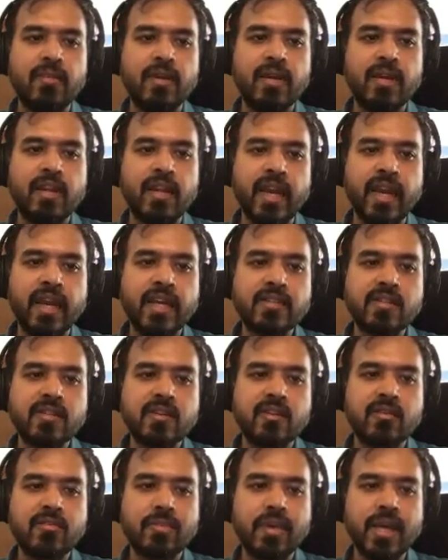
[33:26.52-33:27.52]
Right, so
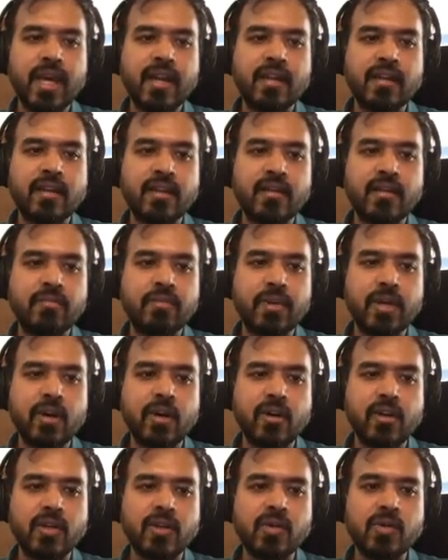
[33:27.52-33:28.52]
let's prove
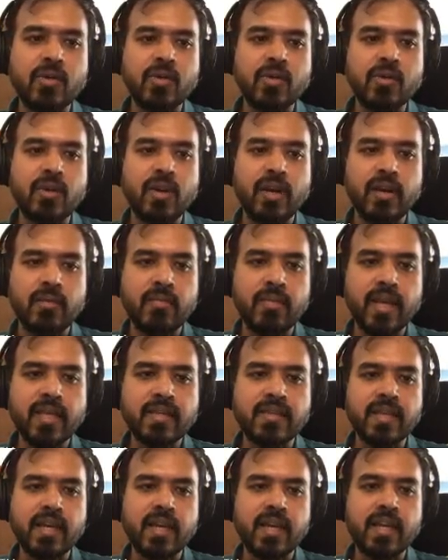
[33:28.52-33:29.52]
this.
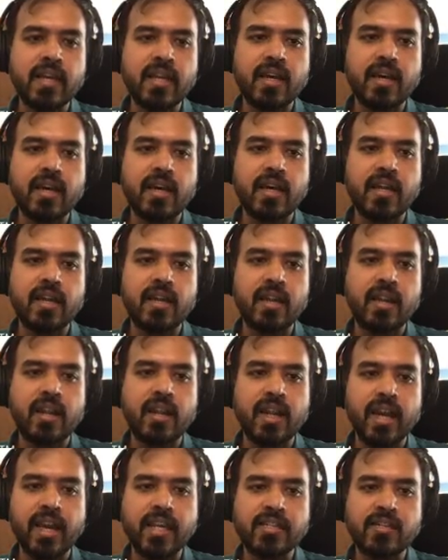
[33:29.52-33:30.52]
I mean, this
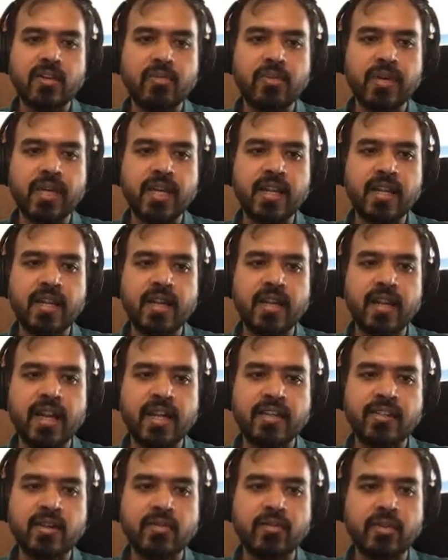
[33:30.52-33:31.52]
fact itself should be
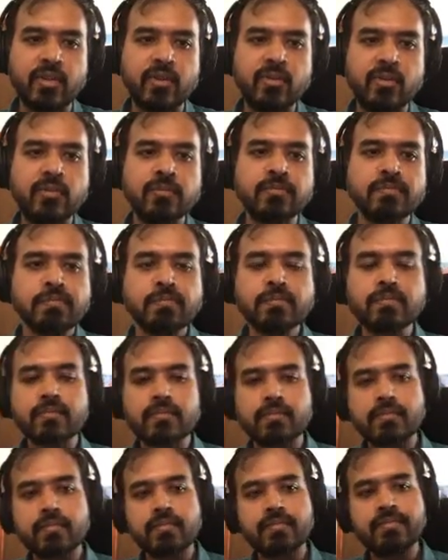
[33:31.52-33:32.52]
fairly obvious. We
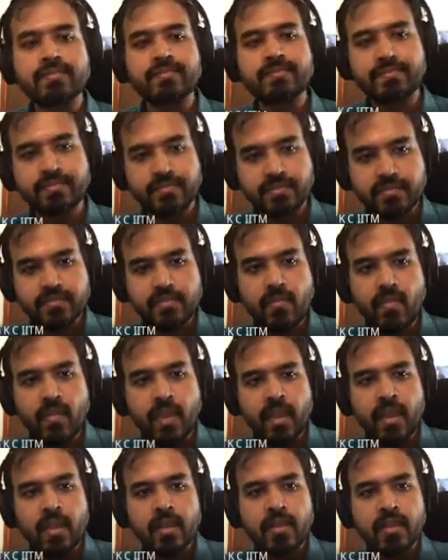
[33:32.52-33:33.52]
know that this holds
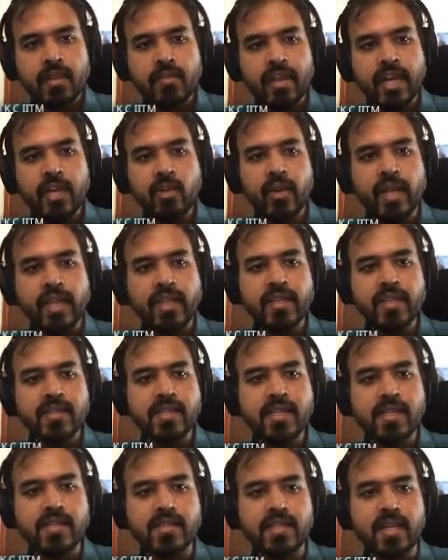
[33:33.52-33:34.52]
from logic
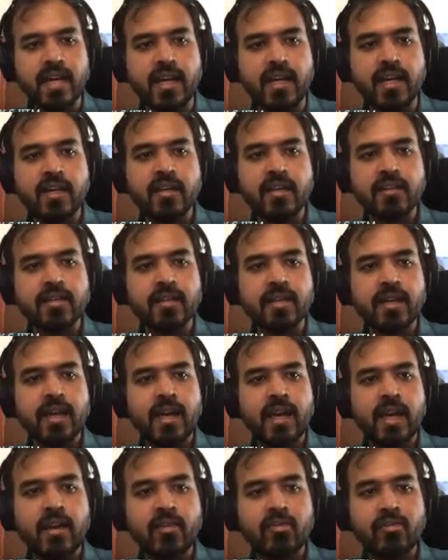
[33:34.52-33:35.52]
101, right?
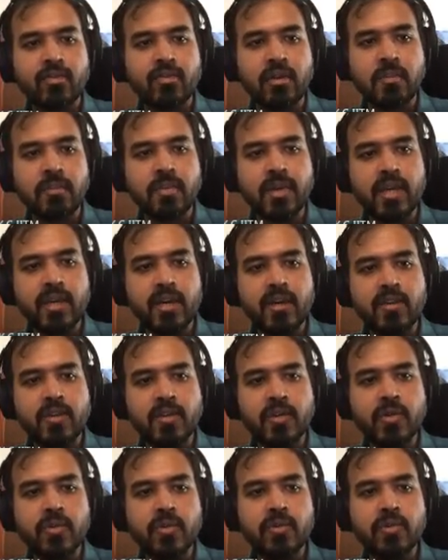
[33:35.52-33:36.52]

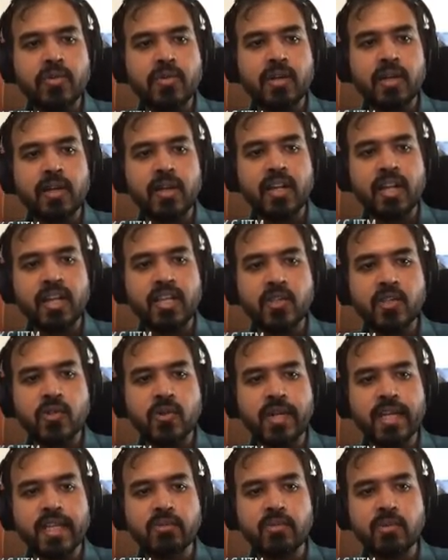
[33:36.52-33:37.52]
So you unfold
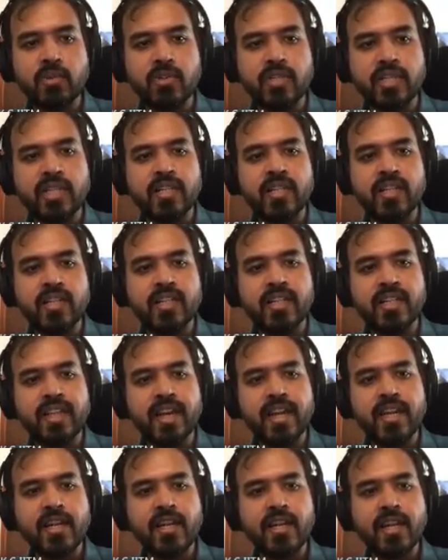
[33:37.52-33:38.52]
not first.
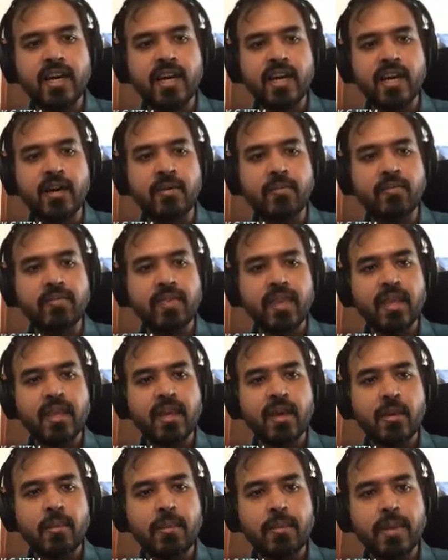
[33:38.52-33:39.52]
All of these
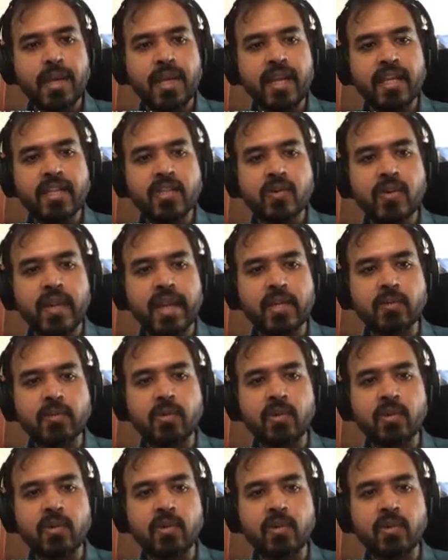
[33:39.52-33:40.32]
things get unfolded.